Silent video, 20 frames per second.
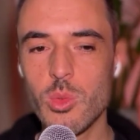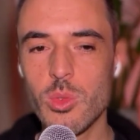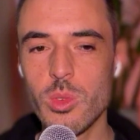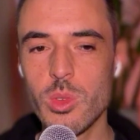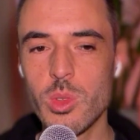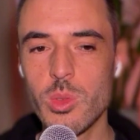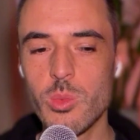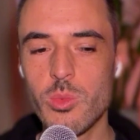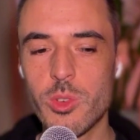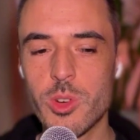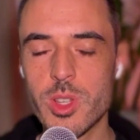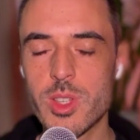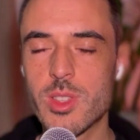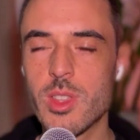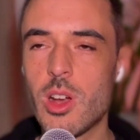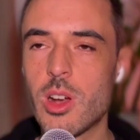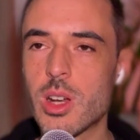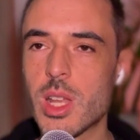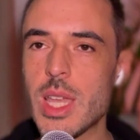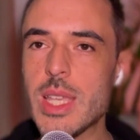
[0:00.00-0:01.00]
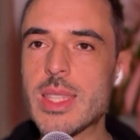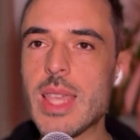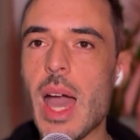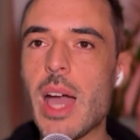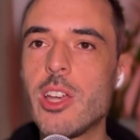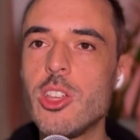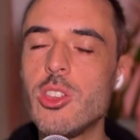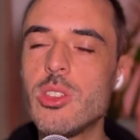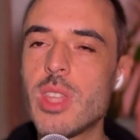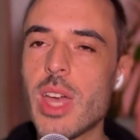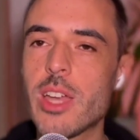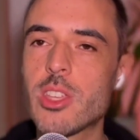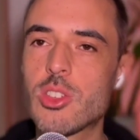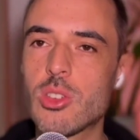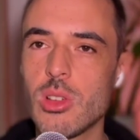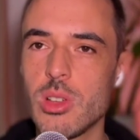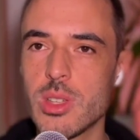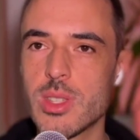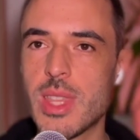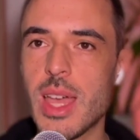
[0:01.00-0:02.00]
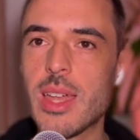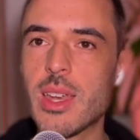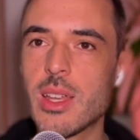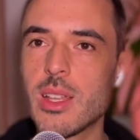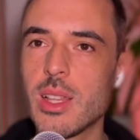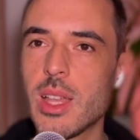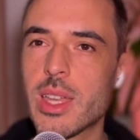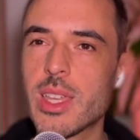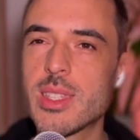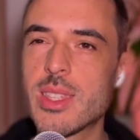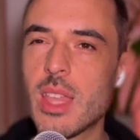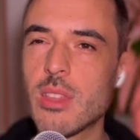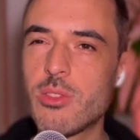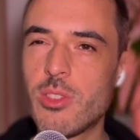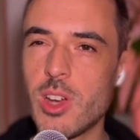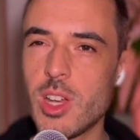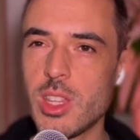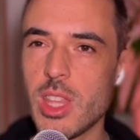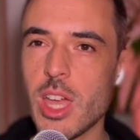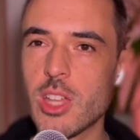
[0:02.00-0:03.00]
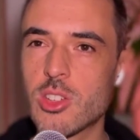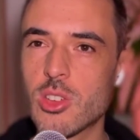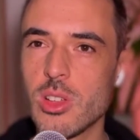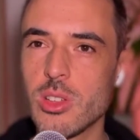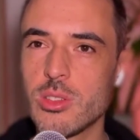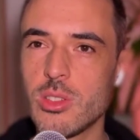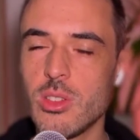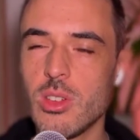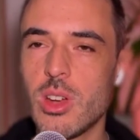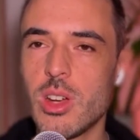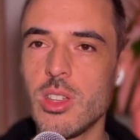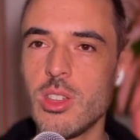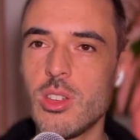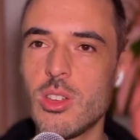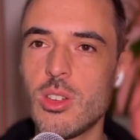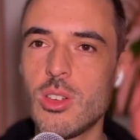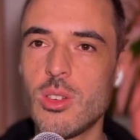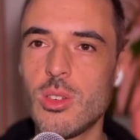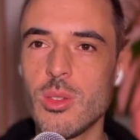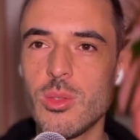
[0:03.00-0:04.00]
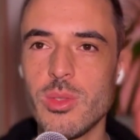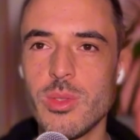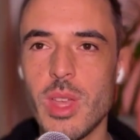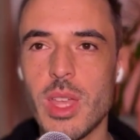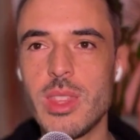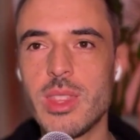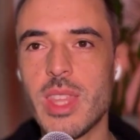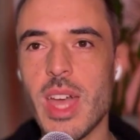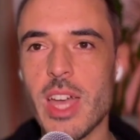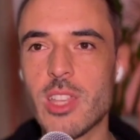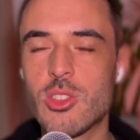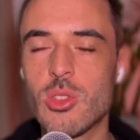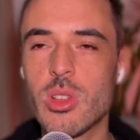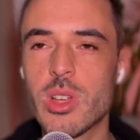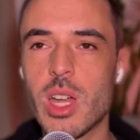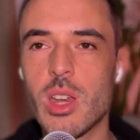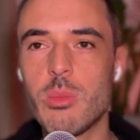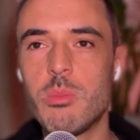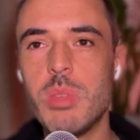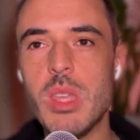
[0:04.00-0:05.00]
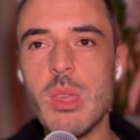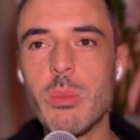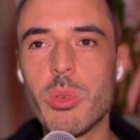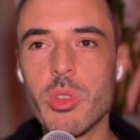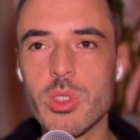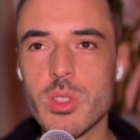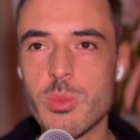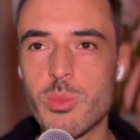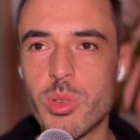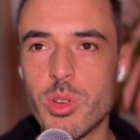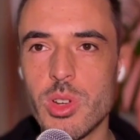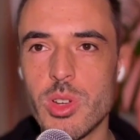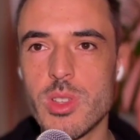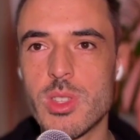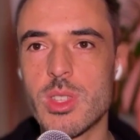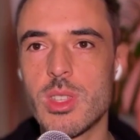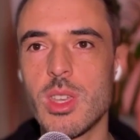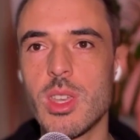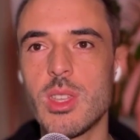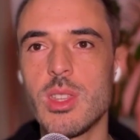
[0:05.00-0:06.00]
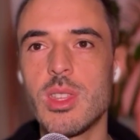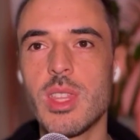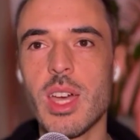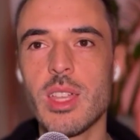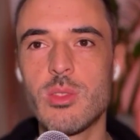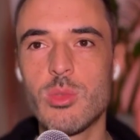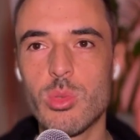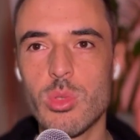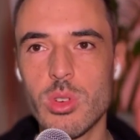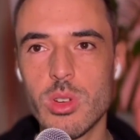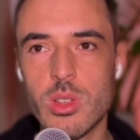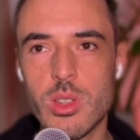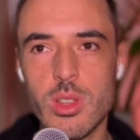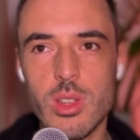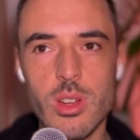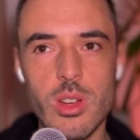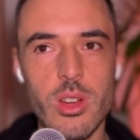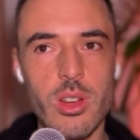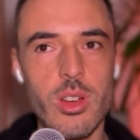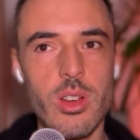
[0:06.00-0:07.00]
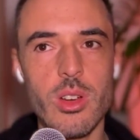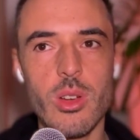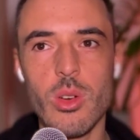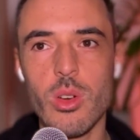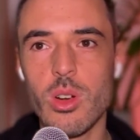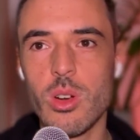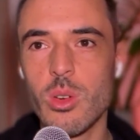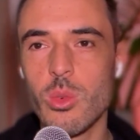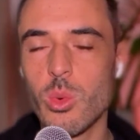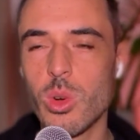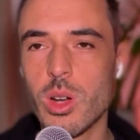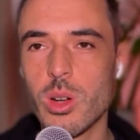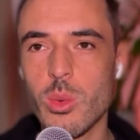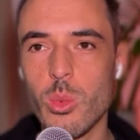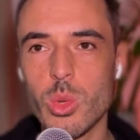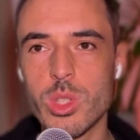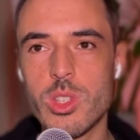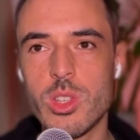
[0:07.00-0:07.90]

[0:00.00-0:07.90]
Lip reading: for a start, are you natural? Is that very natural to you? Are you a natural kind of people's person, networker, or what do you